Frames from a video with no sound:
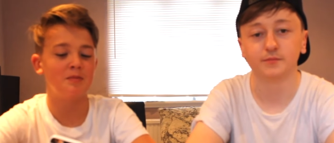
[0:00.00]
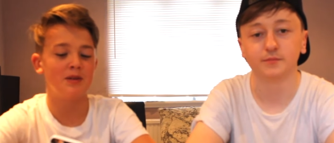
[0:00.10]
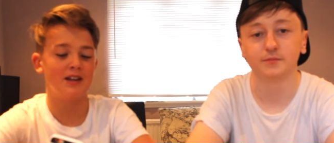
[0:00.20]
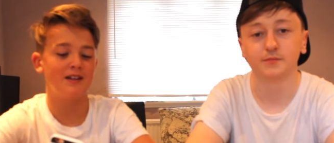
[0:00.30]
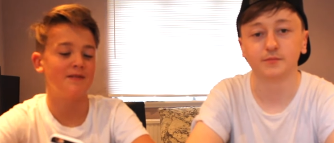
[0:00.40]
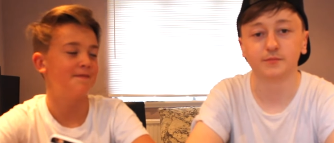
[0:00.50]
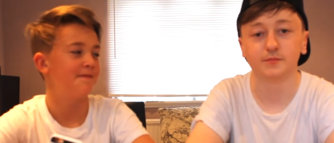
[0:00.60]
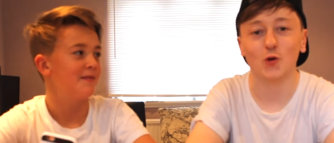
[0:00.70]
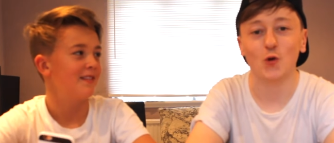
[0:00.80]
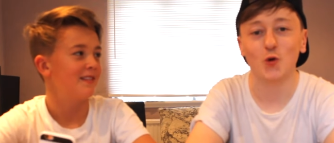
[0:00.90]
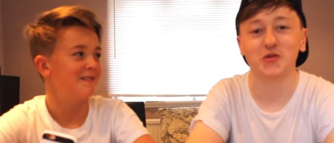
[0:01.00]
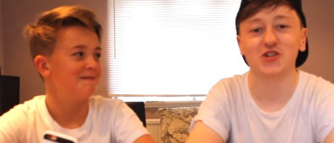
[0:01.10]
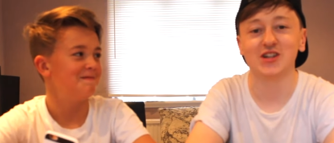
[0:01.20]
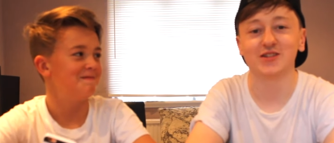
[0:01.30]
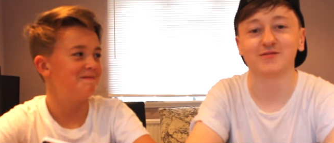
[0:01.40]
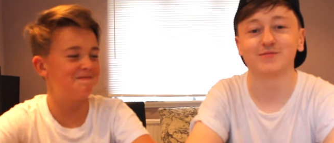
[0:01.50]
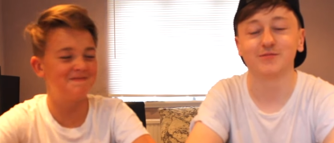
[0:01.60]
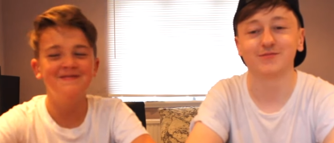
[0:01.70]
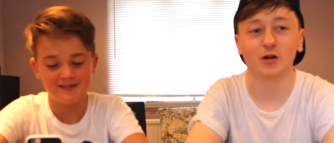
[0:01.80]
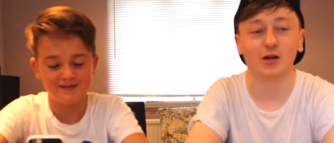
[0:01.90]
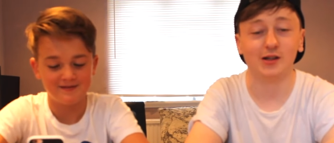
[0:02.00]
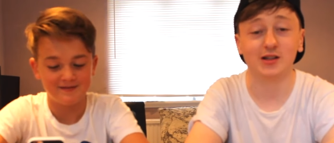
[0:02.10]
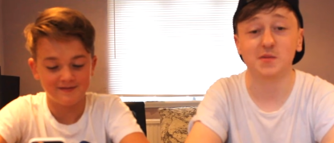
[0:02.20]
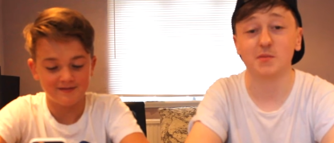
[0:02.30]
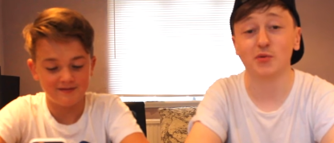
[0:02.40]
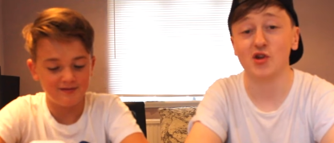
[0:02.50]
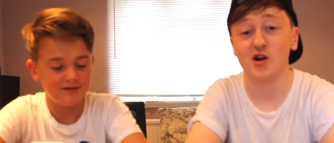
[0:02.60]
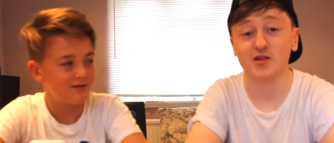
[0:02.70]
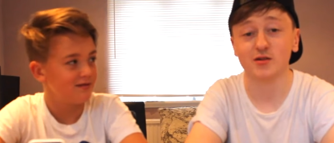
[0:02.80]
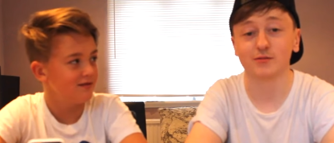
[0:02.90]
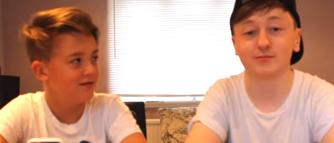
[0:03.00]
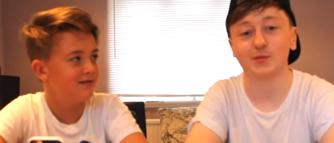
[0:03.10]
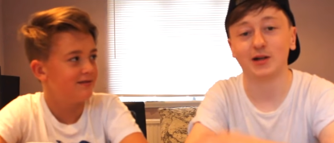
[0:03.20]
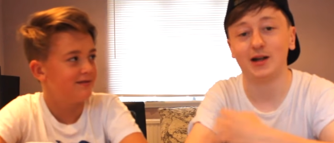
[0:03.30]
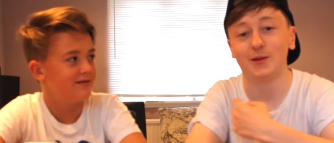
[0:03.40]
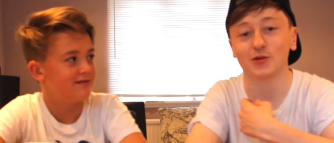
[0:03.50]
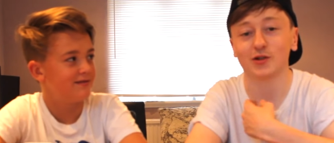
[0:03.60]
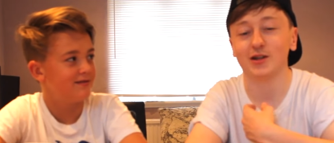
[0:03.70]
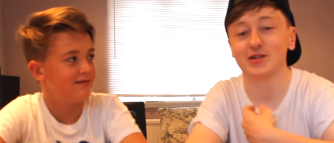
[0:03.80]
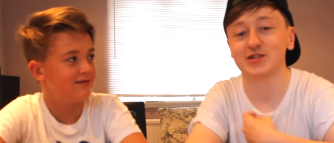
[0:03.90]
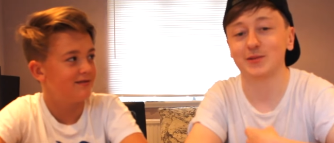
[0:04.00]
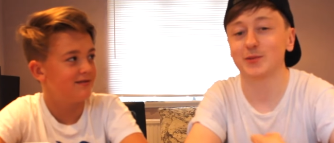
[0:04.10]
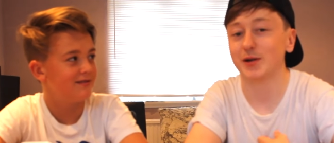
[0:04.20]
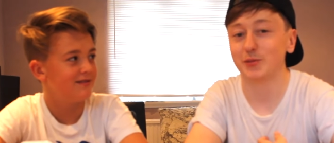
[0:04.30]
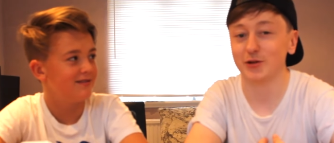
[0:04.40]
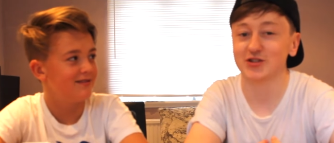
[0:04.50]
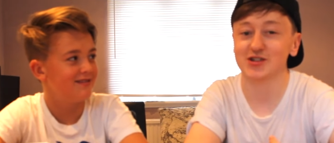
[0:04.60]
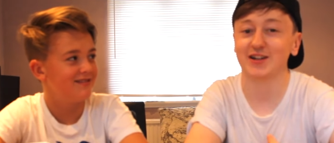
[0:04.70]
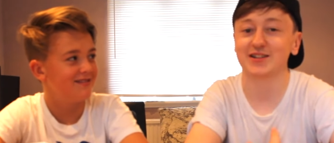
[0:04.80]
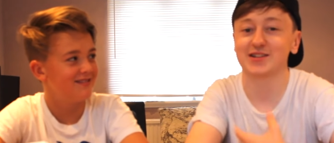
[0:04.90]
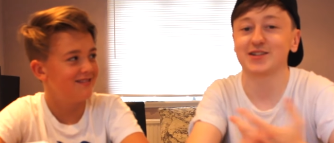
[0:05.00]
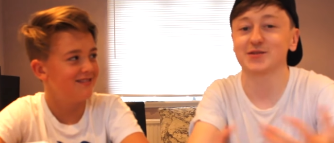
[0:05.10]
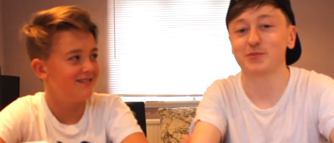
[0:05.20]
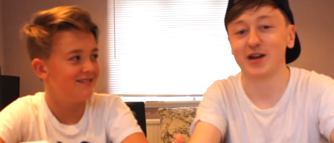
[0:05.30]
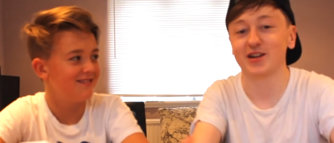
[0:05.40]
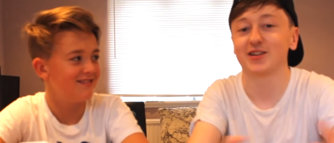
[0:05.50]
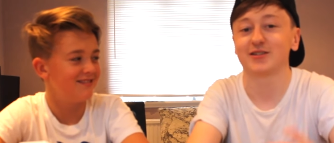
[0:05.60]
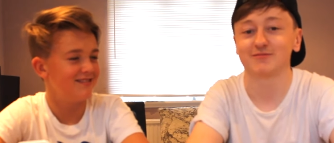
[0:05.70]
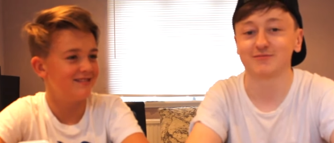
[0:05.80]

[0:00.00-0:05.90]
Speaker 1: it be?
Speaker 2: Aubergine. I'd like to be banana. I'm clapped on the outside, but my personality is banging.